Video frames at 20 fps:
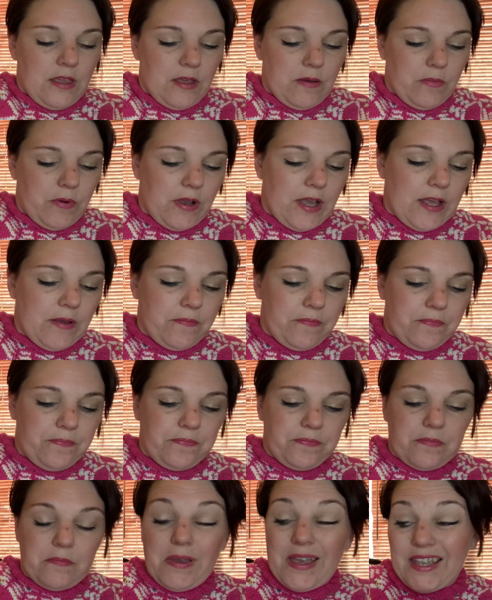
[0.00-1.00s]
But
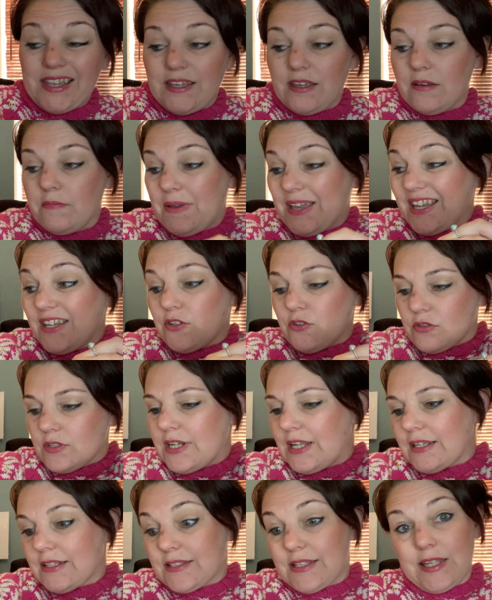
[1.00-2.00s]
Peggy does
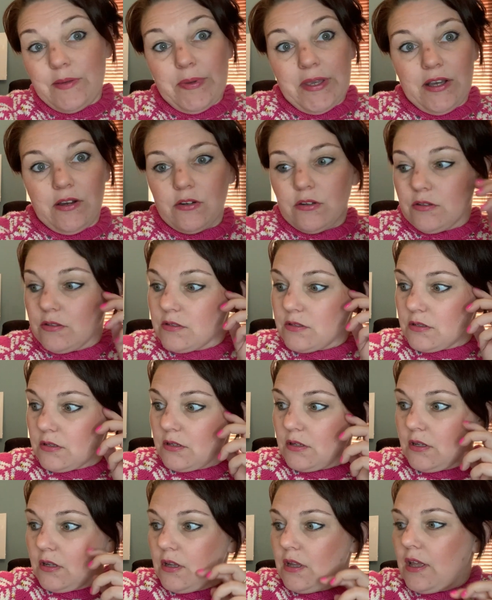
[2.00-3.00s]
like sleeping on us.
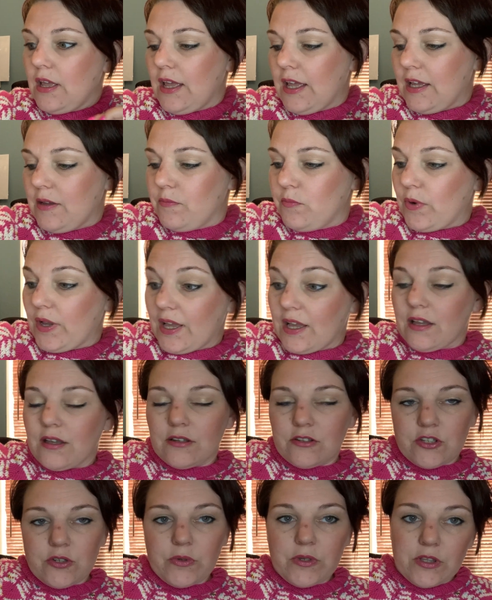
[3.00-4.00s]
We are
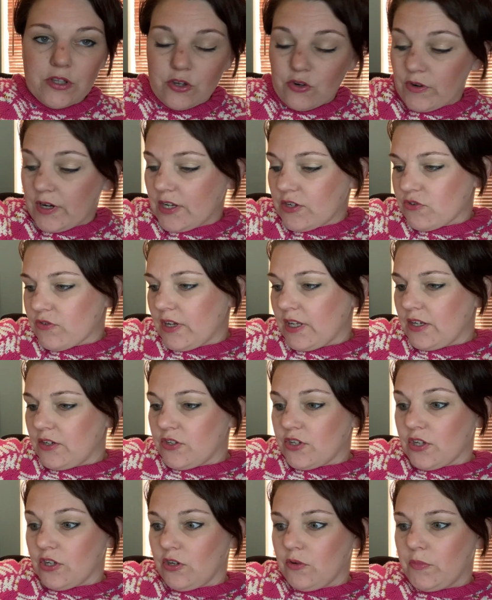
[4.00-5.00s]
doing the crate training
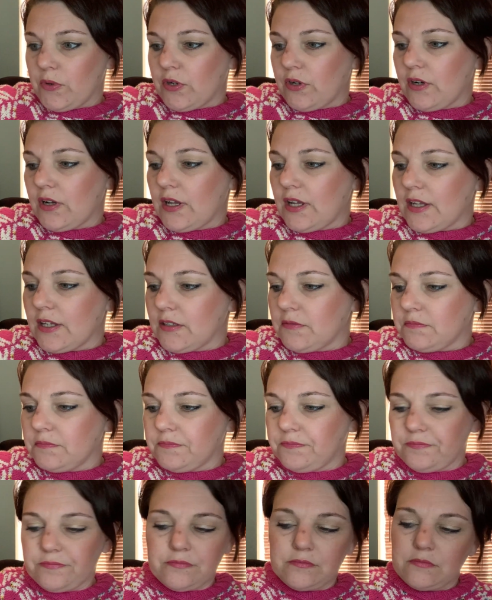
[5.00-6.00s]
too, but
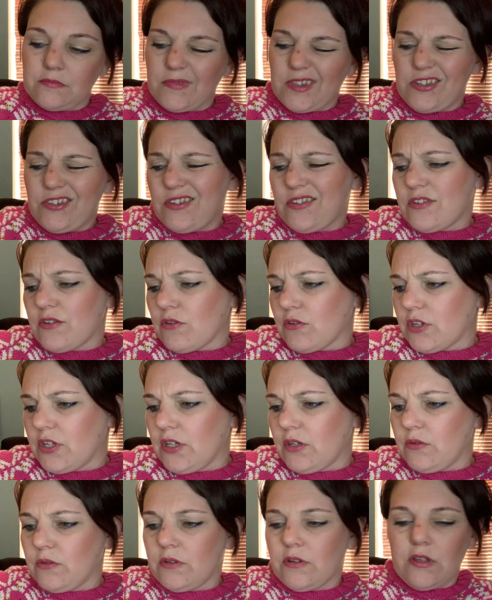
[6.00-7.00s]
she's so
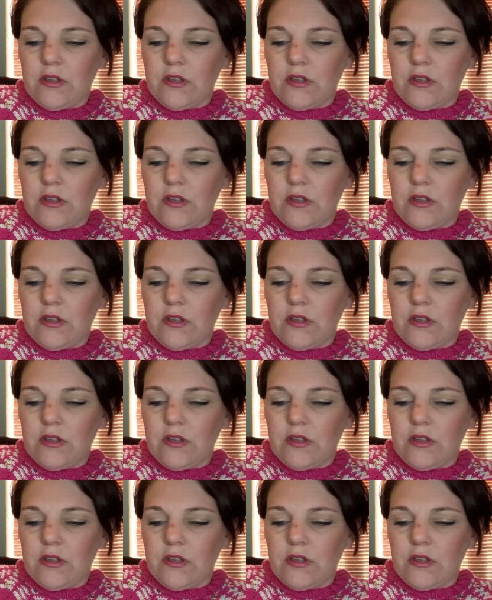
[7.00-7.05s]
cute.